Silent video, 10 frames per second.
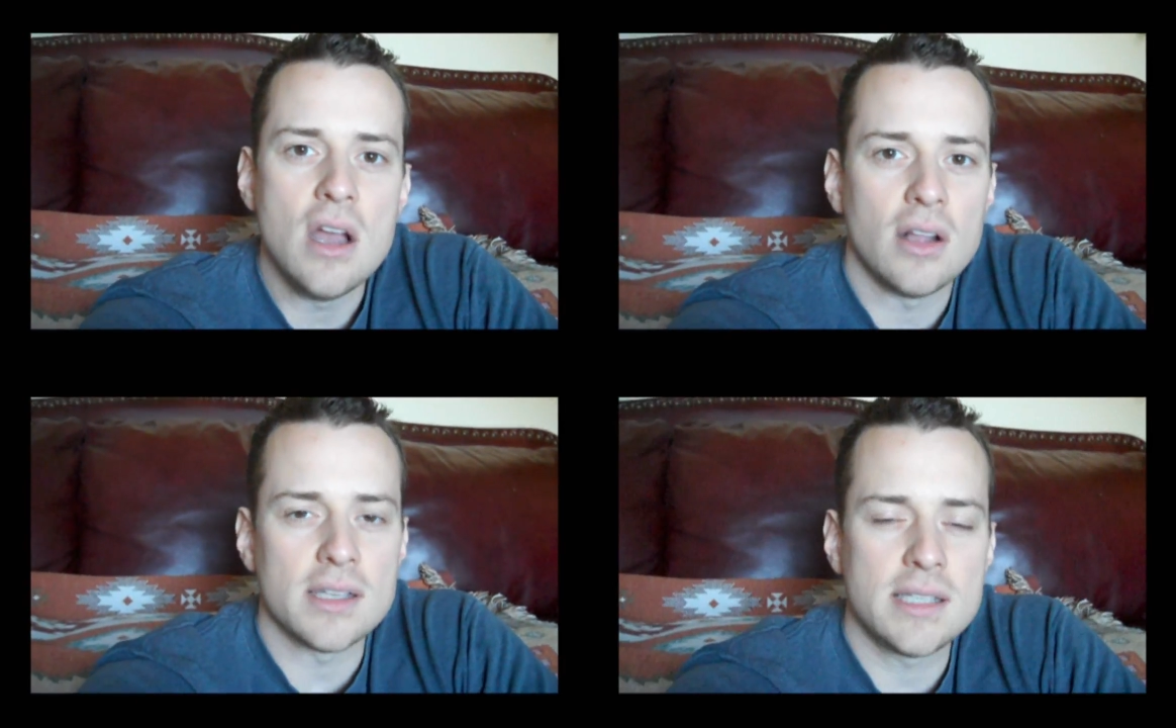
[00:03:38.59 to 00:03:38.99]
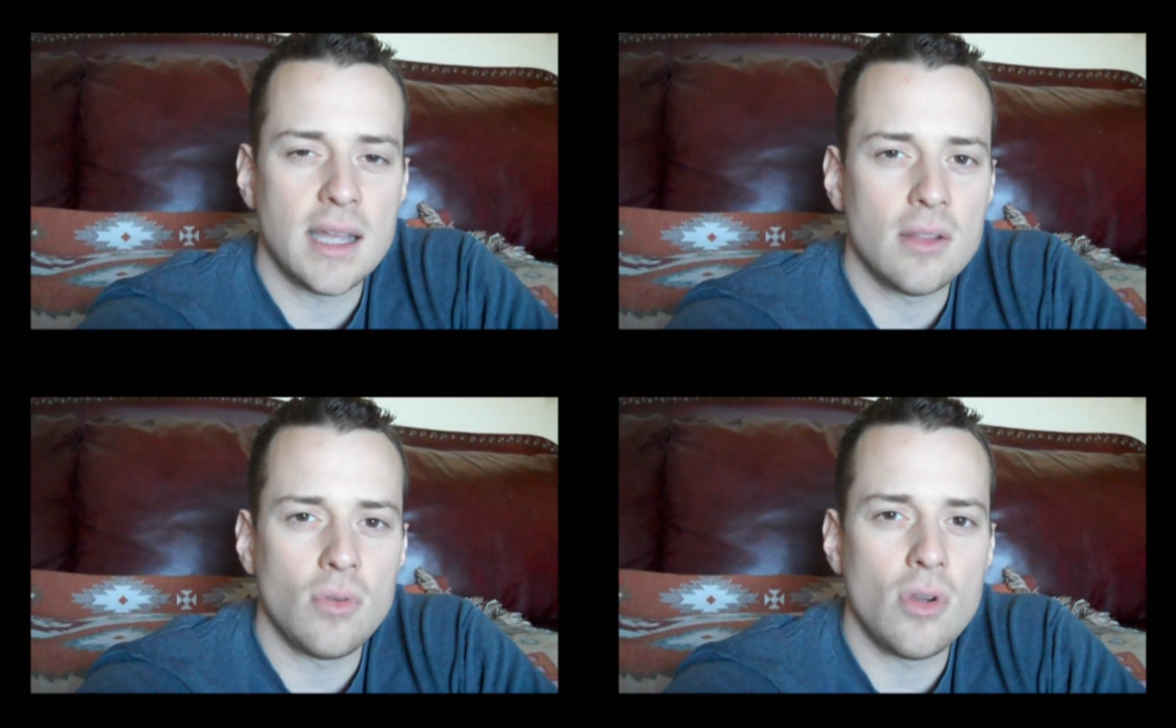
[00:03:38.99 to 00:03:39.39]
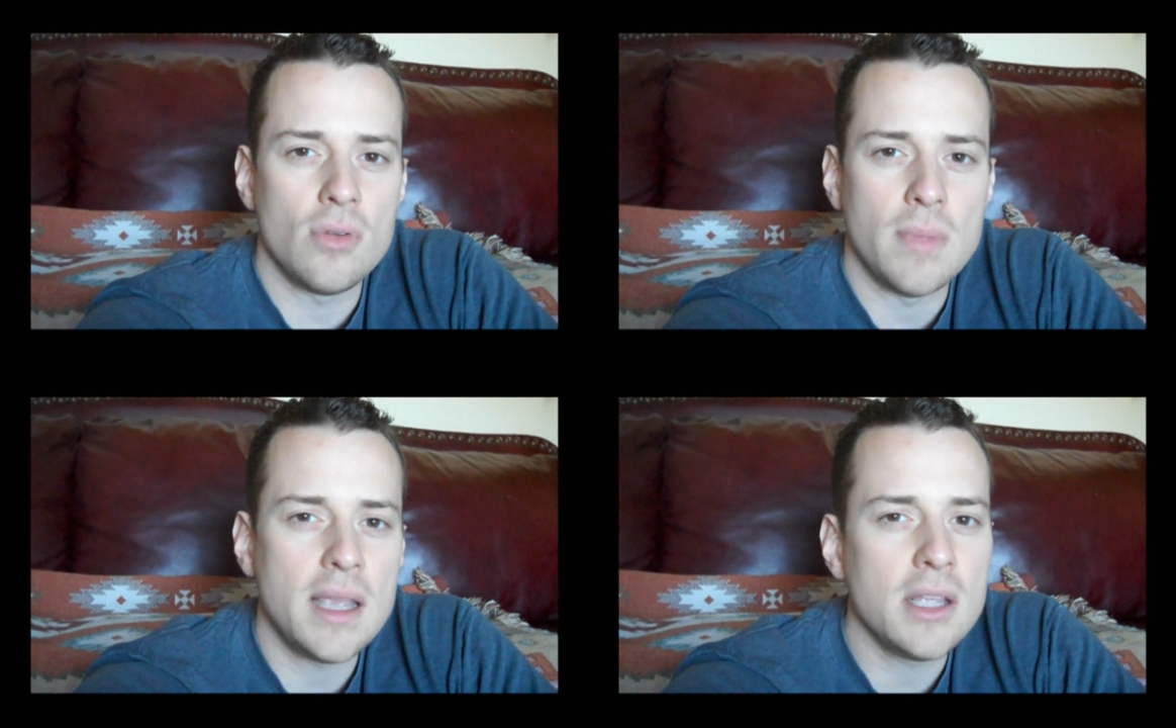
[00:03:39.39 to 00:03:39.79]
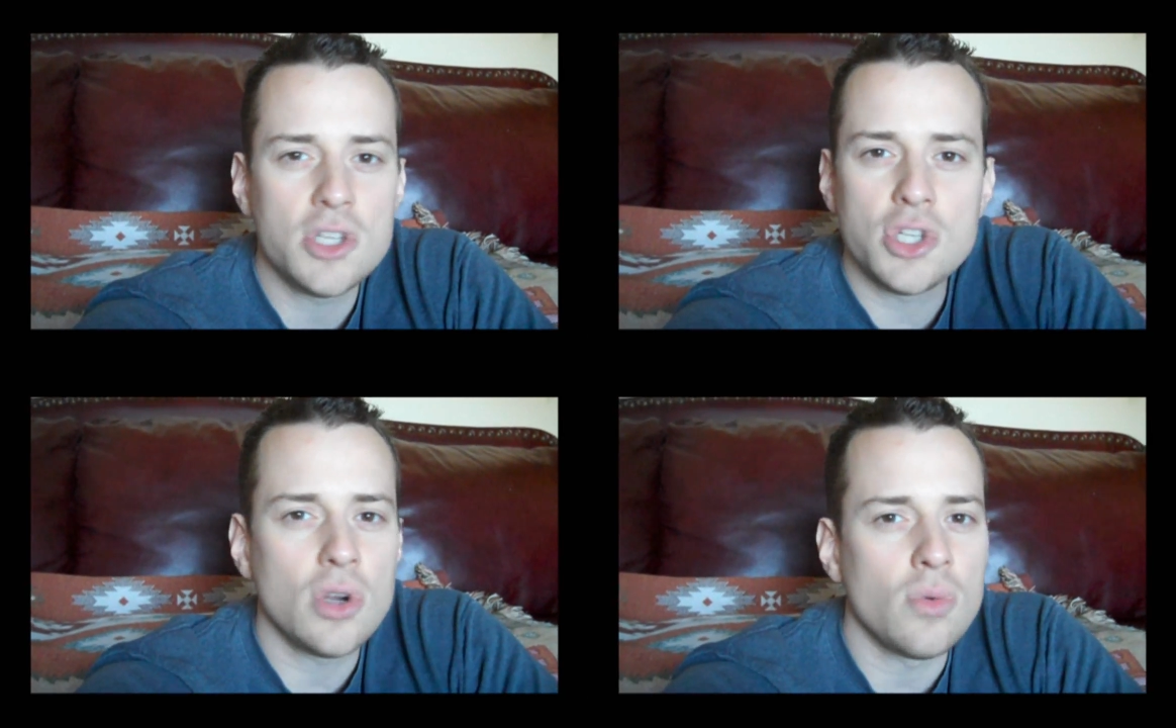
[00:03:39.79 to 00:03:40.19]
on the side of the road, making
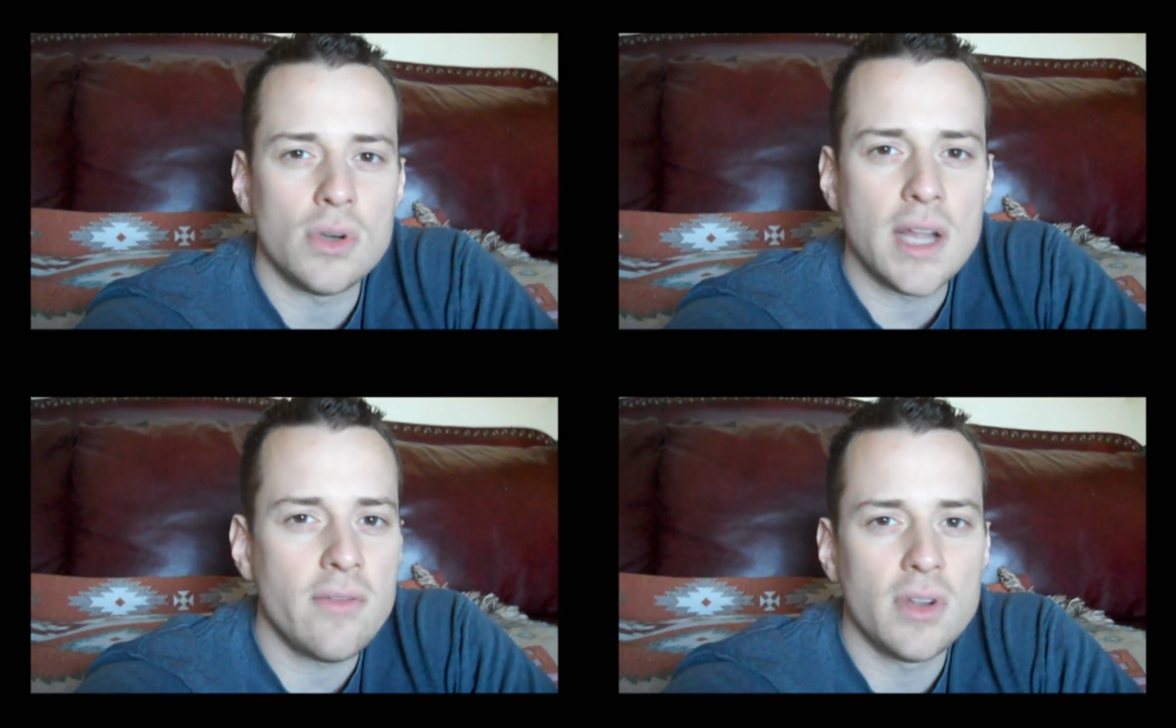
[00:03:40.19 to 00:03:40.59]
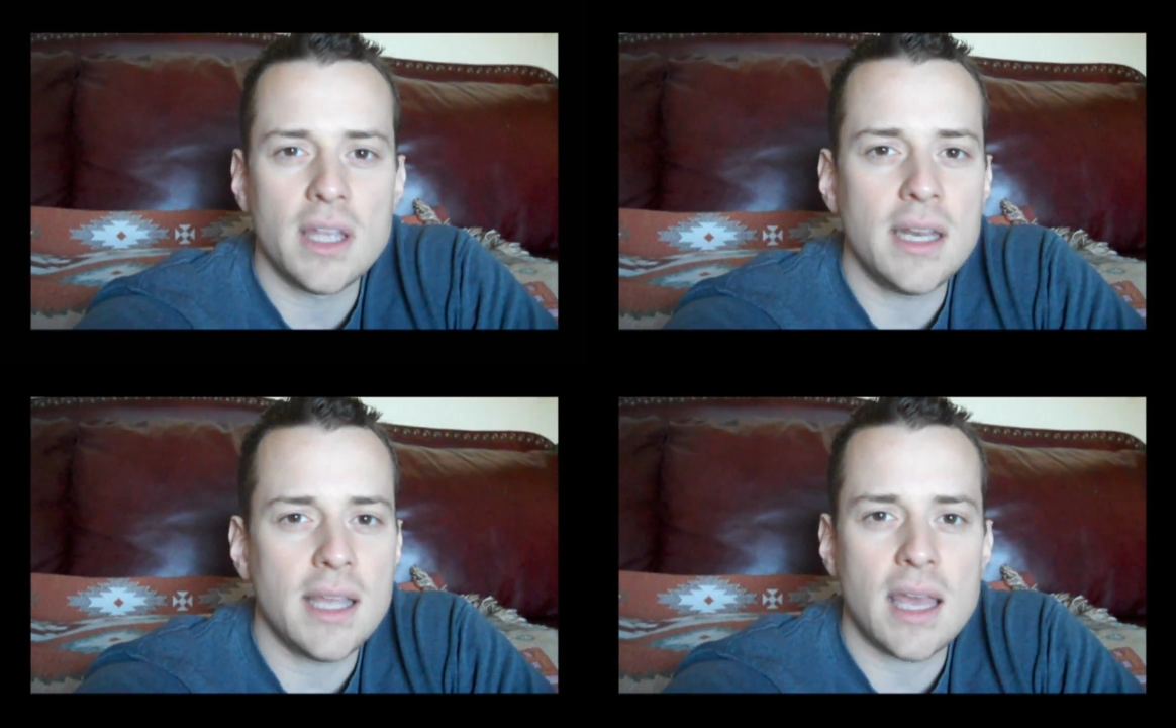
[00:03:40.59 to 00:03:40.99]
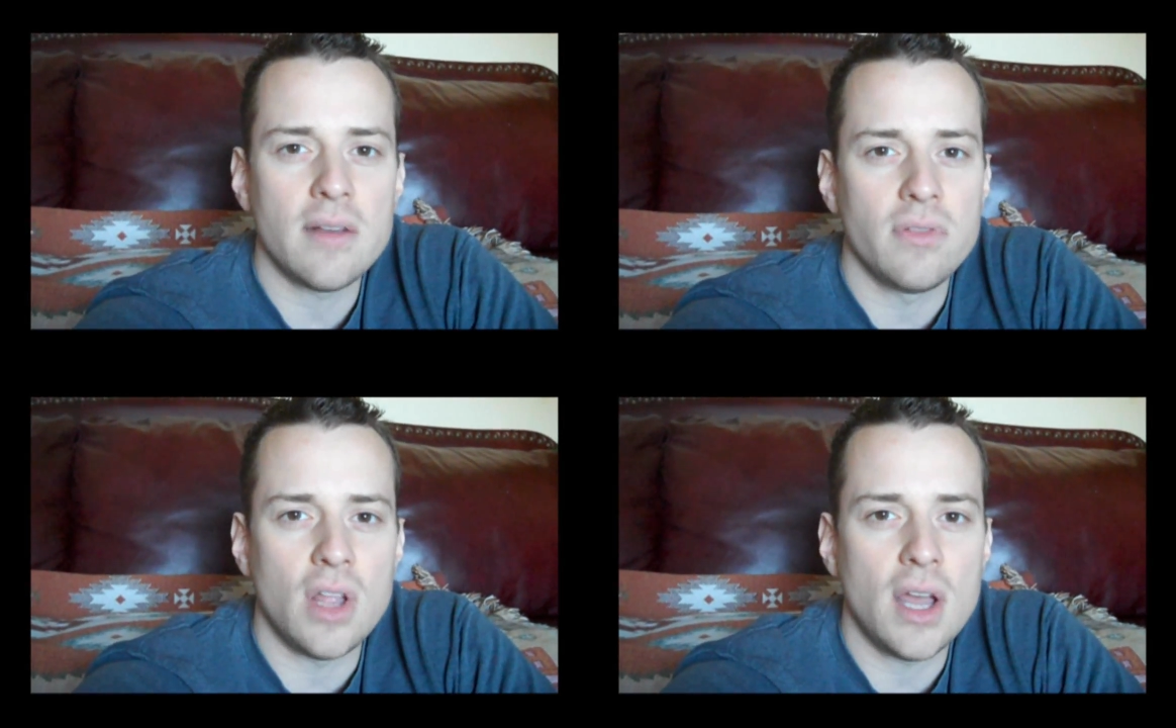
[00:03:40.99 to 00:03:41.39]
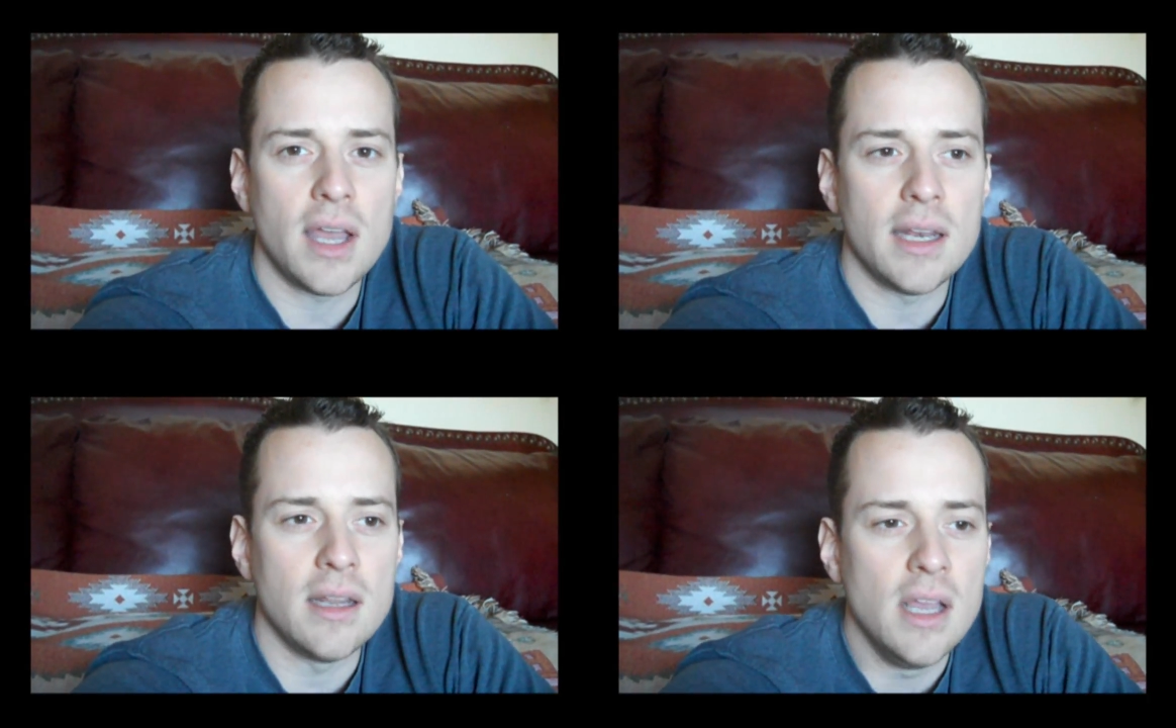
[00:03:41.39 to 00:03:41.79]
sure we're never getting out of
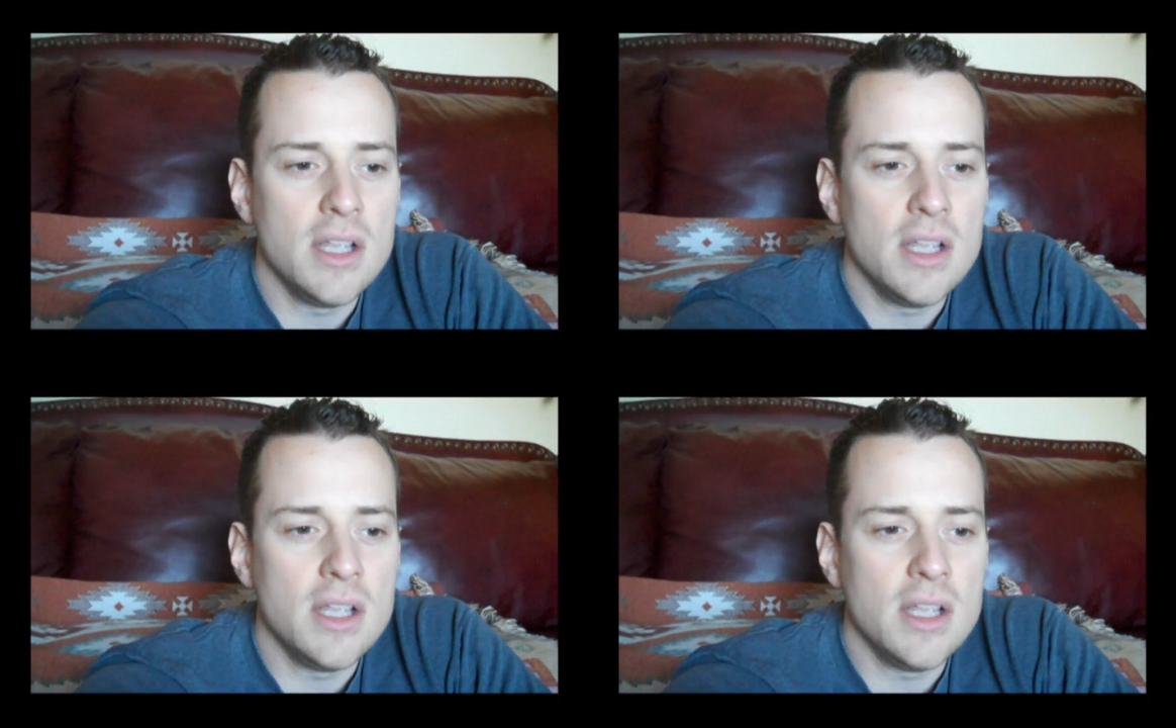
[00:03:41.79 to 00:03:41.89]
line